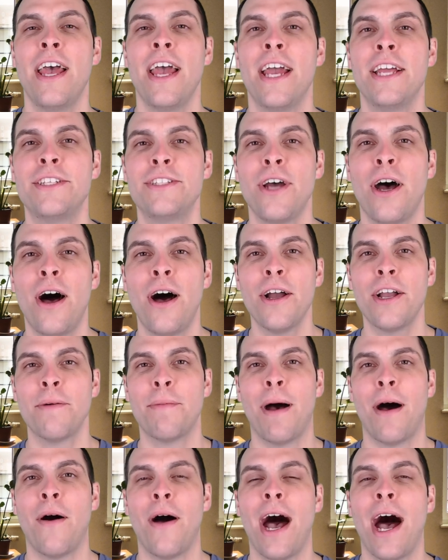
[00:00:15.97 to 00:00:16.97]
and talk
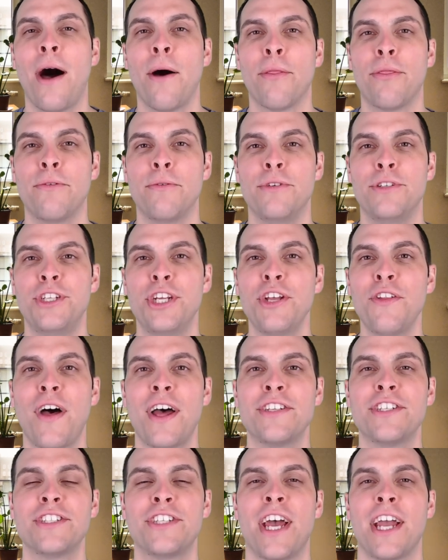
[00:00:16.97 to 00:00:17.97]
about how through
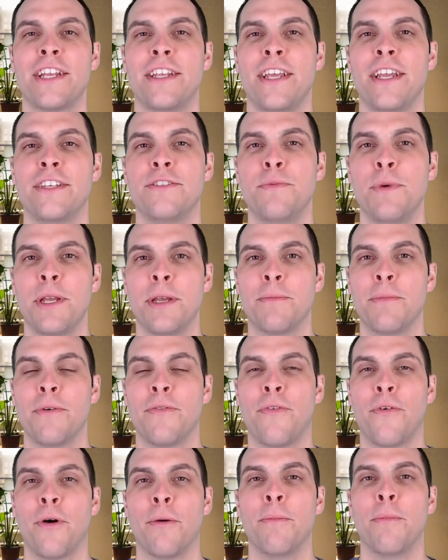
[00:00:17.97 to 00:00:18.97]
geologic techniques we can
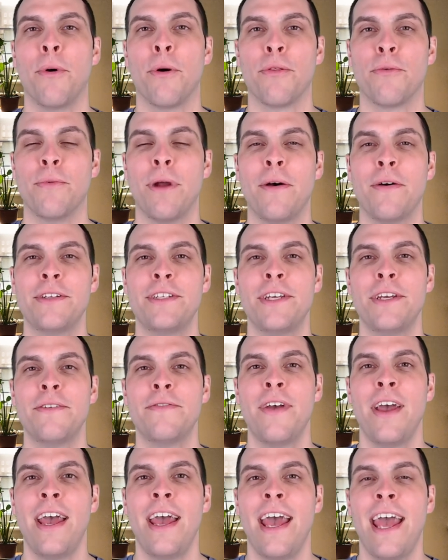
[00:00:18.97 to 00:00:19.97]
perform both relative